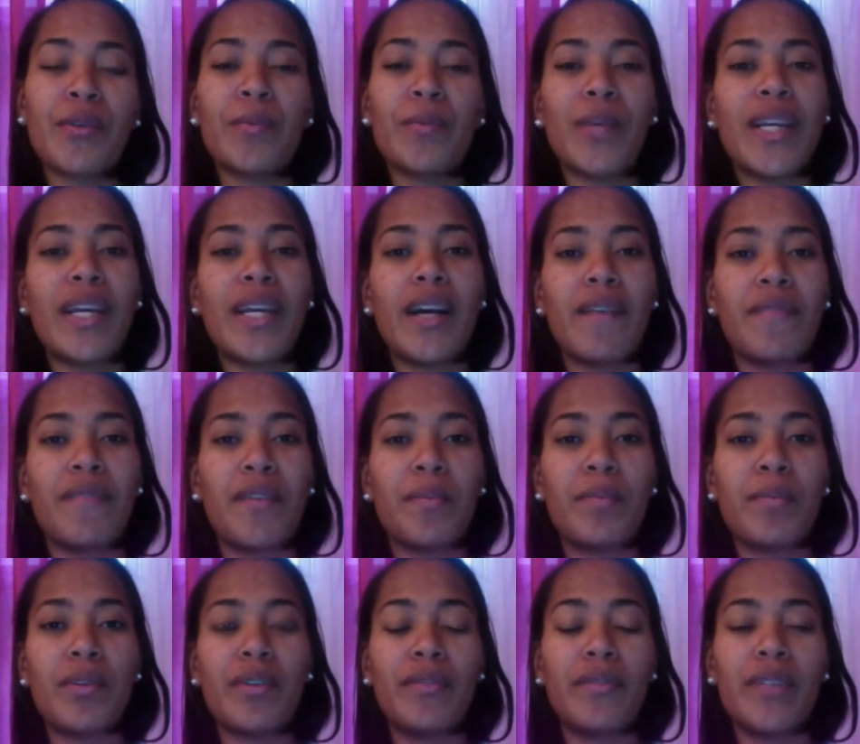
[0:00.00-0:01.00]
week of the
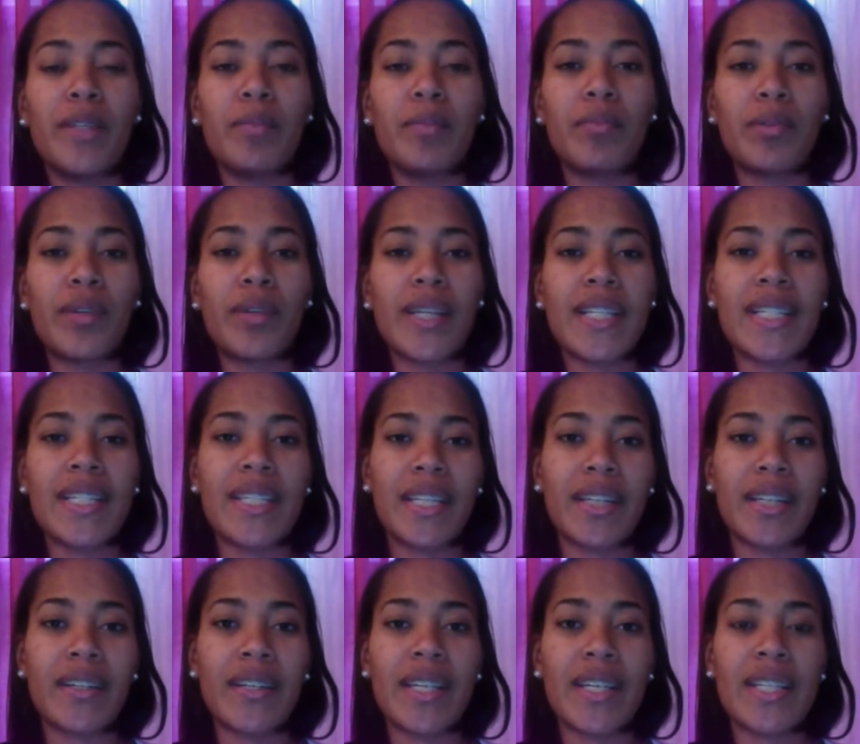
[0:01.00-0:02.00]
Beautifully Broken
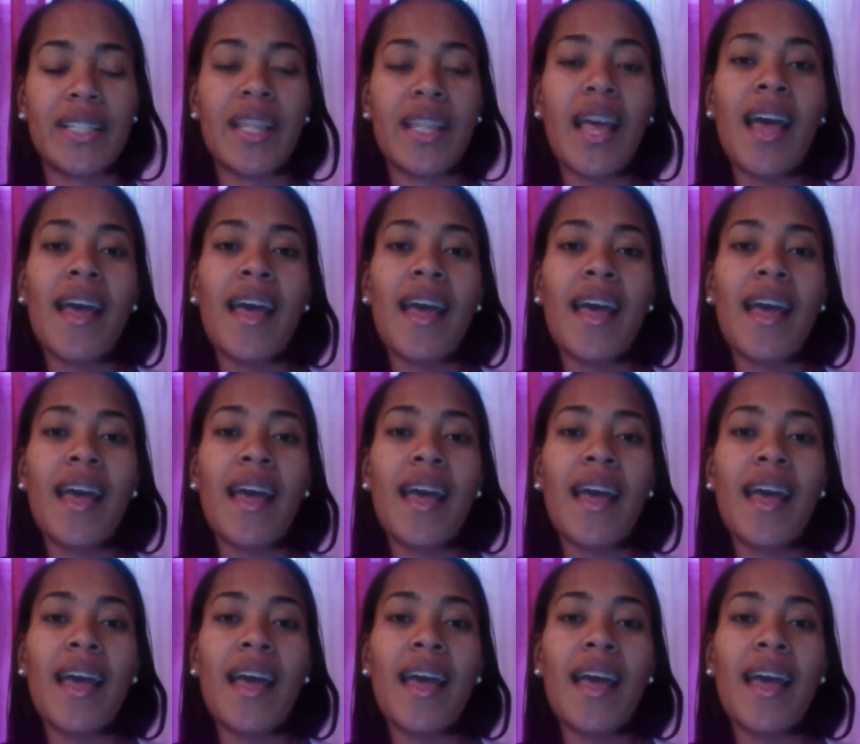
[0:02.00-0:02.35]
series.